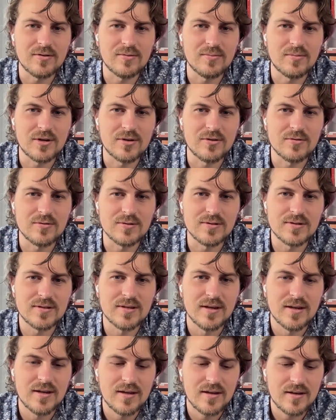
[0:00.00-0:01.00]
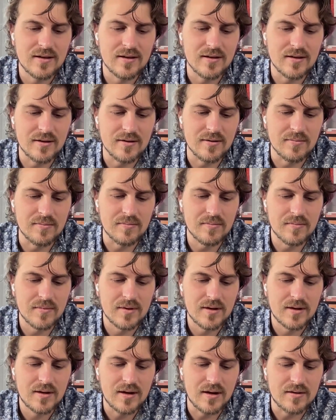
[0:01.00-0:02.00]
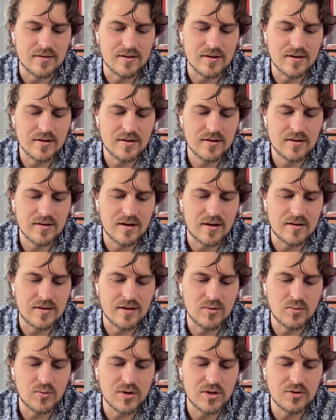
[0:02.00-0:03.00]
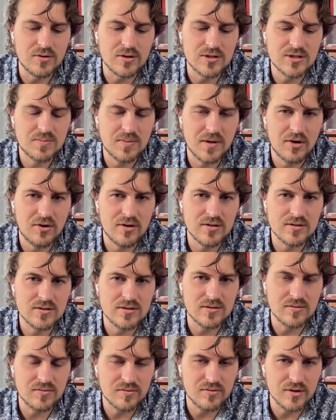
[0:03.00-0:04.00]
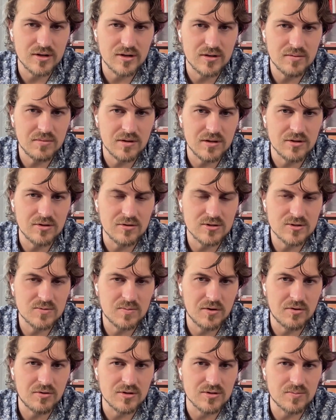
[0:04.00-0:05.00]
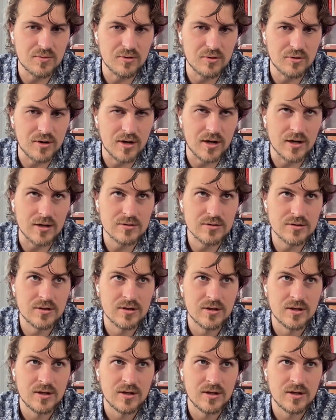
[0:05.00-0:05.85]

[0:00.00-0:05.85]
because I think when you experience the freedom and you experience burnout,